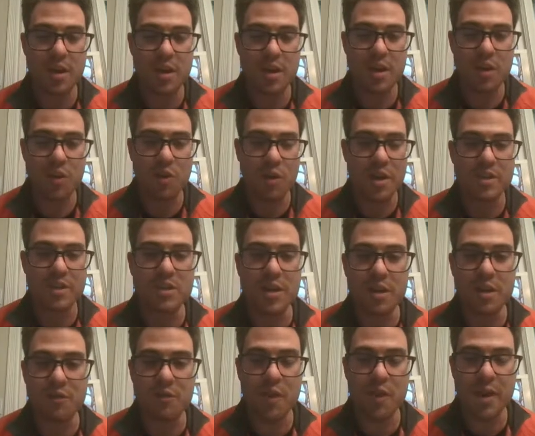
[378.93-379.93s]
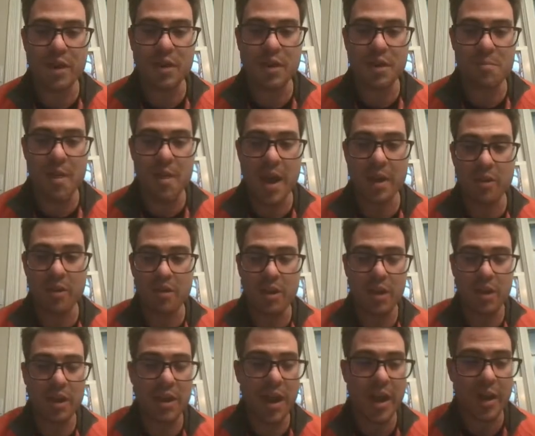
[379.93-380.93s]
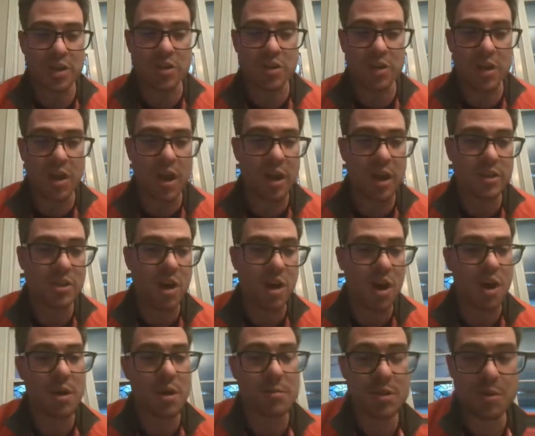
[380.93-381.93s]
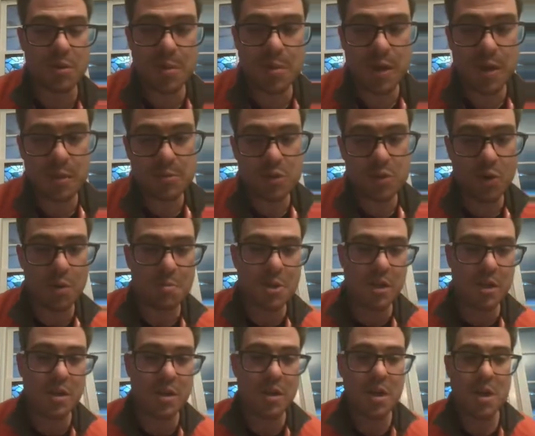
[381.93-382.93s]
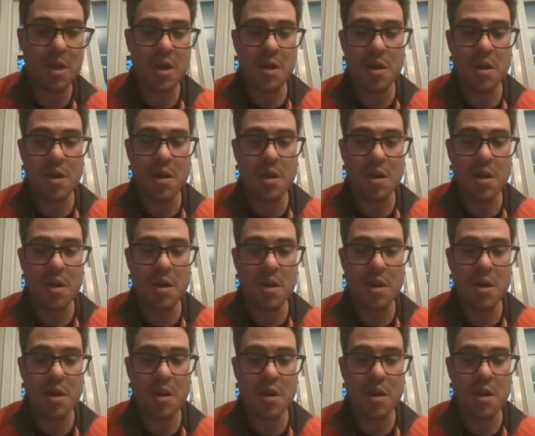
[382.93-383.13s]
crazy and frantic manner that can actually cause harm. So the absorption,